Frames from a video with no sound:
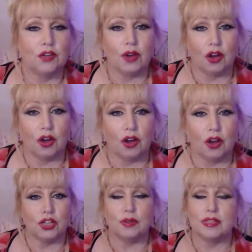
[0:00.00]
can't
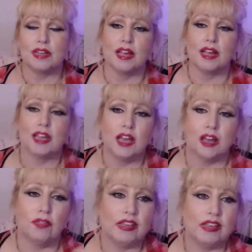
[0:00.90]
do. It's like,
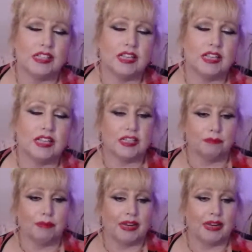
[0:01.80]
this is
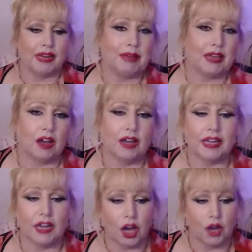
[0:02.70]
my limit. I
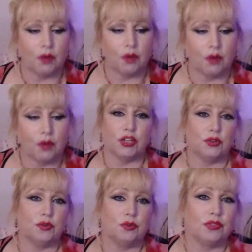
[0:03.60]
can only
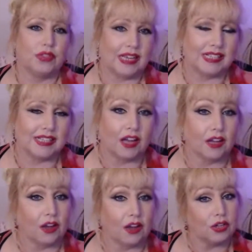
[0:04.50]
do this. I
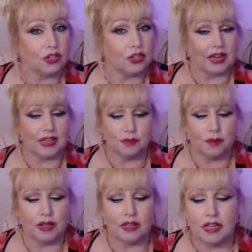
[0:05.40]
can't do that as
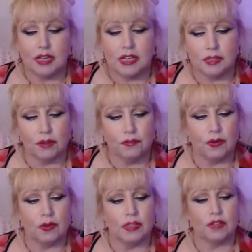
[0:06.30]
well. So I
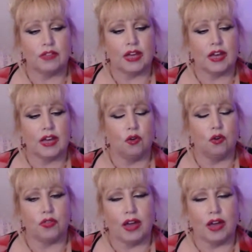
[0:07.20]
feel as if that
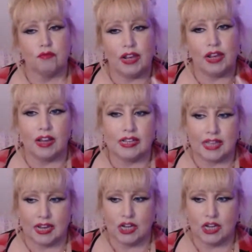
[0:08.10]

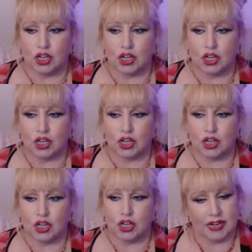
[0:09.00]
realization
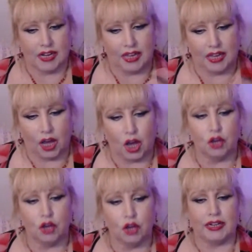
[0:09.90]
is going to hit
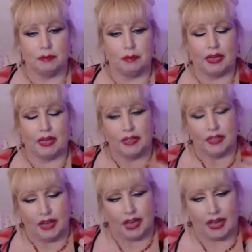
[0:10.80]
home a little bit.
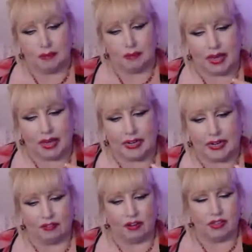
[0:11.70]
And
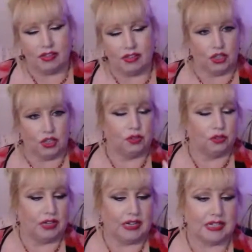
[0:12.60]
they're asking you
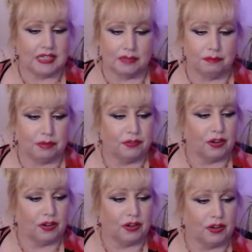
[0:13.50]
need to simplify
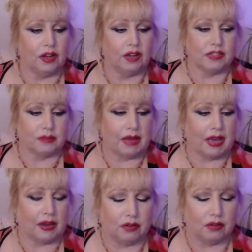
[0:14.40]
your life
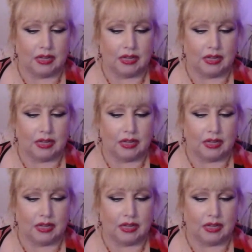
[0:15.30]
somehow,